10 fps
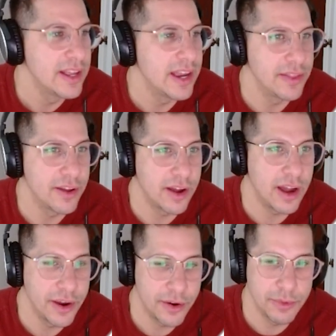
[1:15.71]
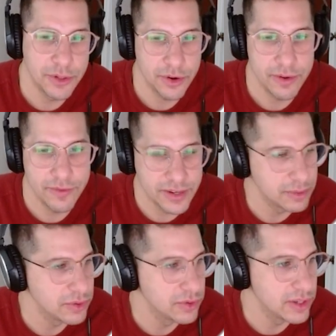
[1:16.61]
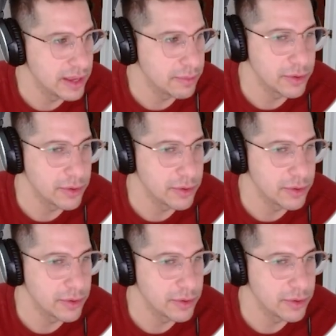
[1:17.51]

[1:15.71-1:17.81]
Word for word: and the higher return on investment you can get per